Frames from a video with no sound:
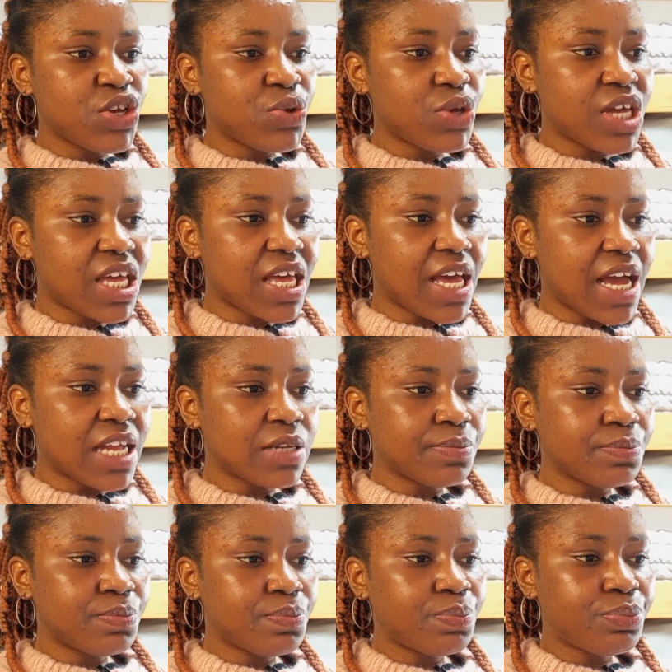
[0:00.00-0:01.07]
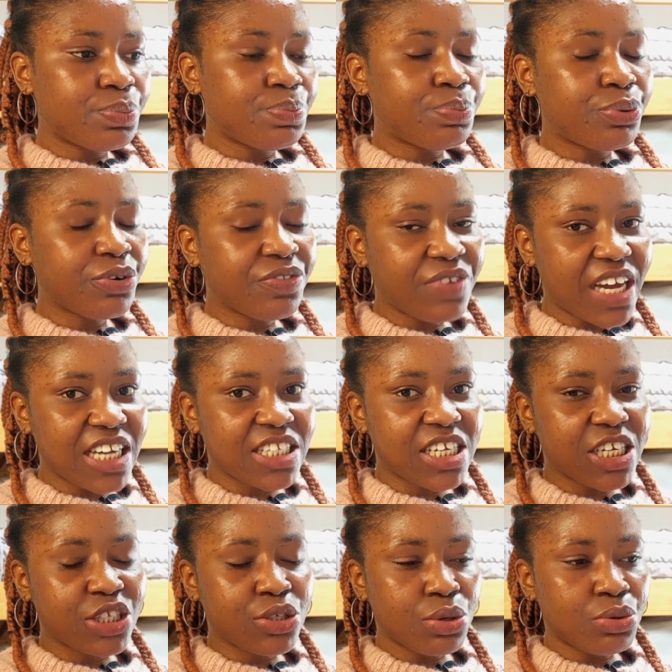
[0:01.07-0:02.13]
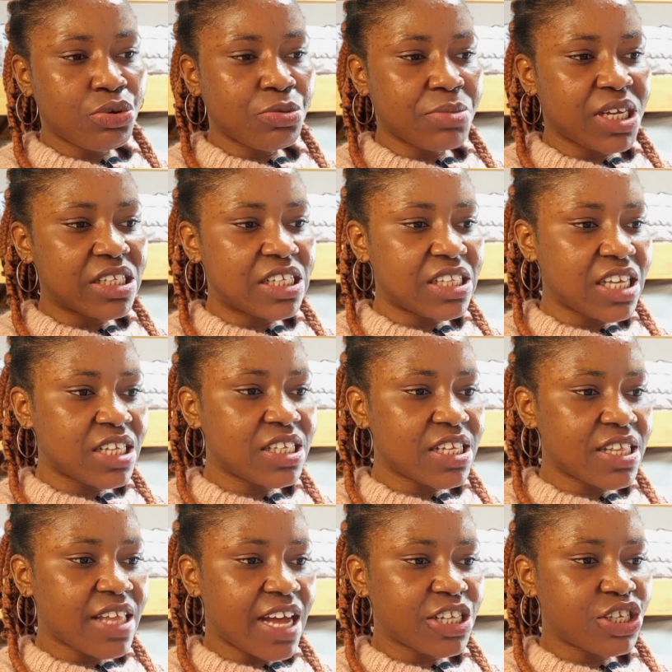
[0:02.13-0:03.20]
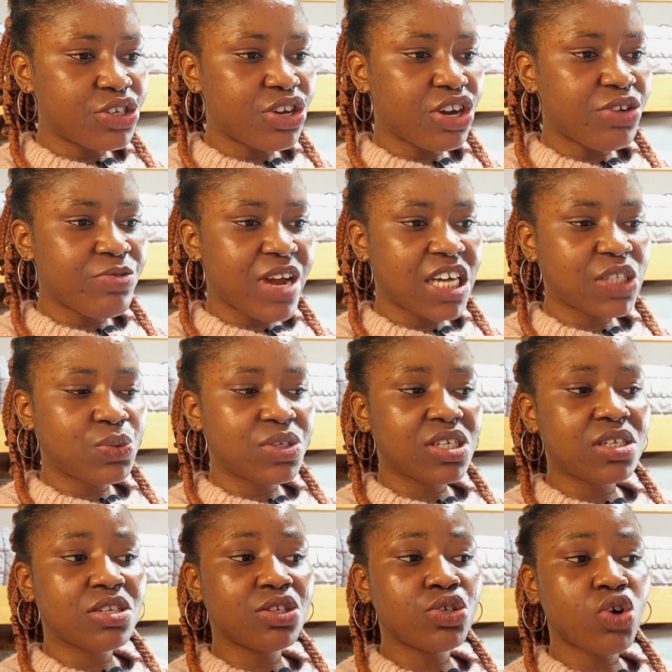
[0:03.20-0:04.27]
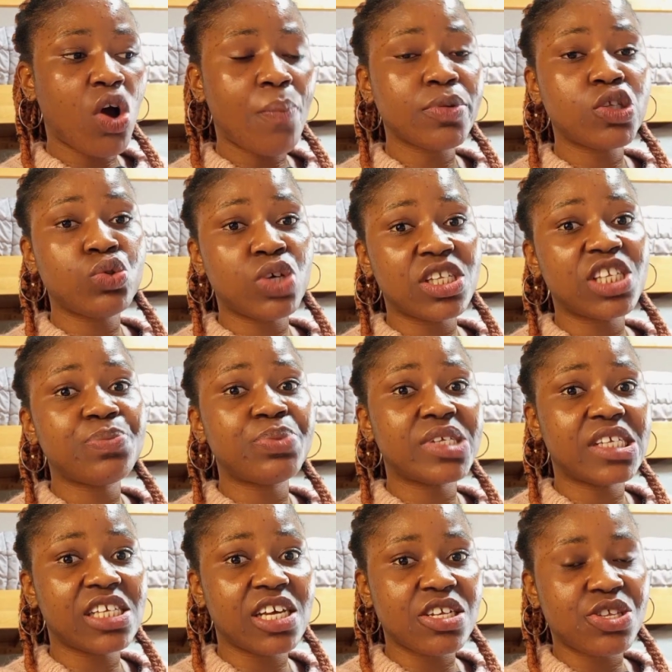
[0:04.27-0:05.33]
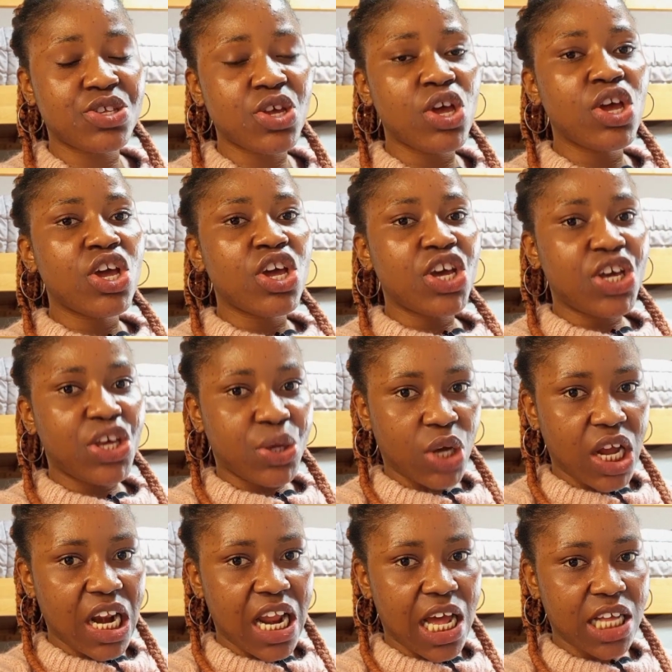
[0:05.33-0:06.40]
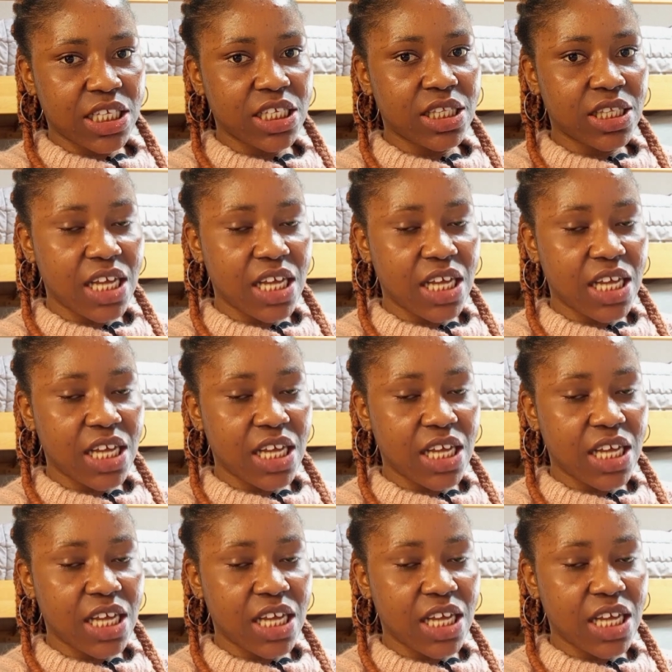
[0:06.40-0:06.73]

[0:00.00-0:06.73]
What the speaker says: you can provide a document stating that you're ranked within the top 20% in your class.